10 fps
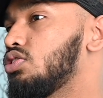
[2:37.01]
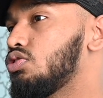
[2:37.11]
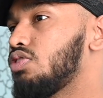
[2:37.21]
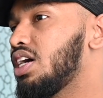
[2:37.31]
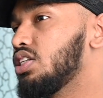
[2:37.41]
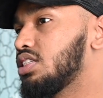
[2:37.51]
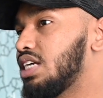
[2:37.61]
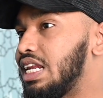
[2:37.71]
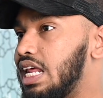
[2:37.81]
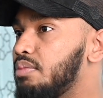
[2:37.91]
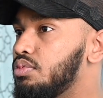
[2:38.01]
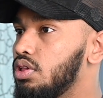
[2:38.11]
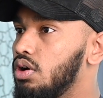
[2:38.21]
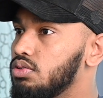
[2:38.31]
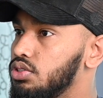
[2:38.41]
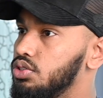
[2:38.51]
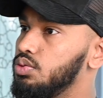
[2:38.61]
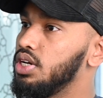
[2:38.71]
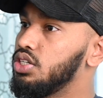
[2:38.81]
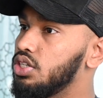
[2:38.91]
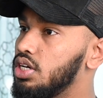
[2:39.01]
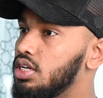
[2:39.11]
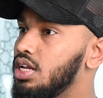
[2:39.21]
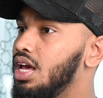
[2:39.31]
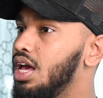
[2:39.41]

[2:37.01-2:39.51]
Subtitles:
to try and just adapt to the whole situation.